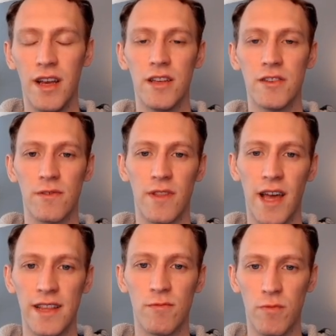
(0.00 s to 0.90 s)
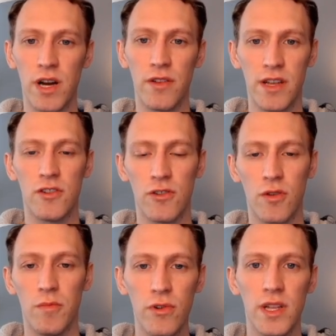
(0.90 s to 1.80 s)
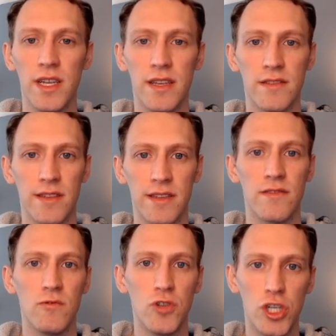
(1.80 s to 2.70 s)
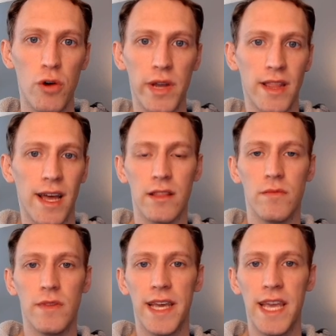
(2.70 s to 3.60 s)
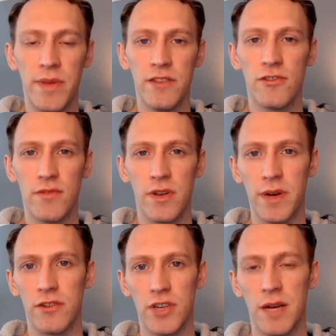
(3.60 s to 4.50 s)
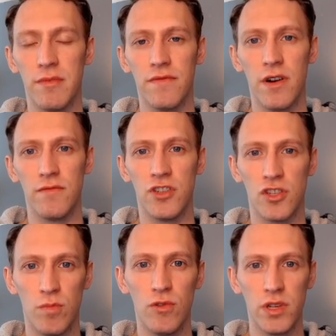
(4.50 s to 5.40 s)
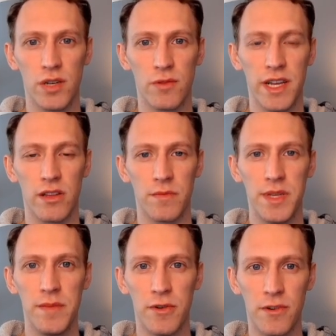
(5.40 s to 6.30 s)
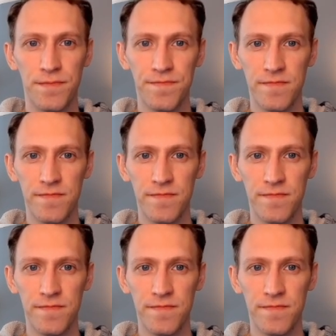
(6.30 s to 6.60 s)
So that's where the internal polling is showing that the campaigns are doing a better job of just polling regular people,